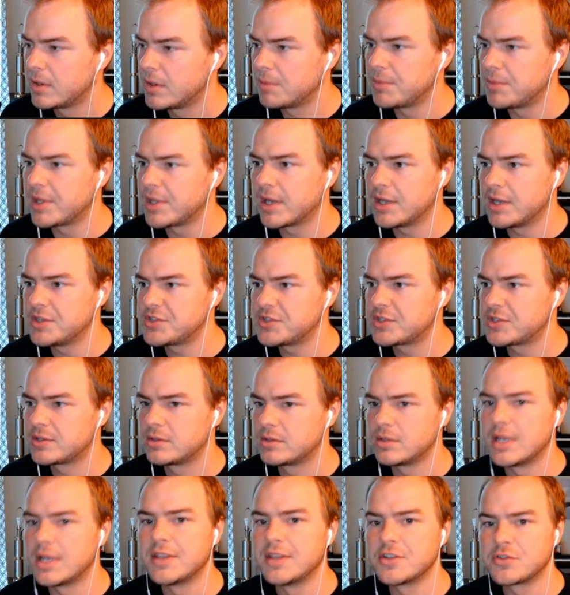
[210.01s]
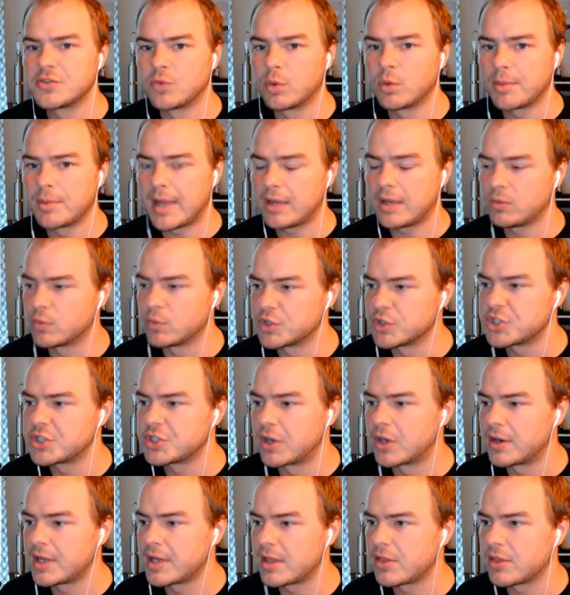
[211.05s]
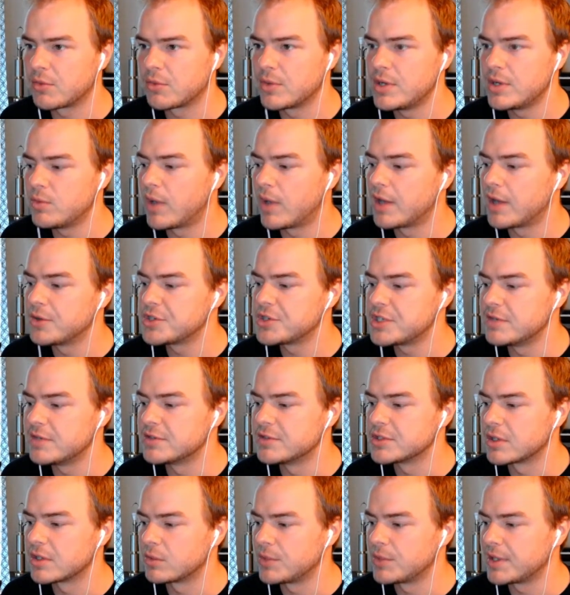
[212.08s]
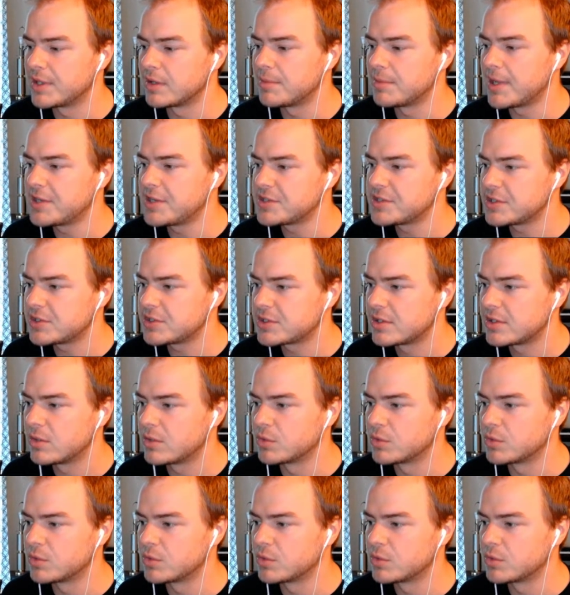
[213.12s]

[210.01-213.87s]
Because in this format, we're starting 3 wide receivers on a weekly basis.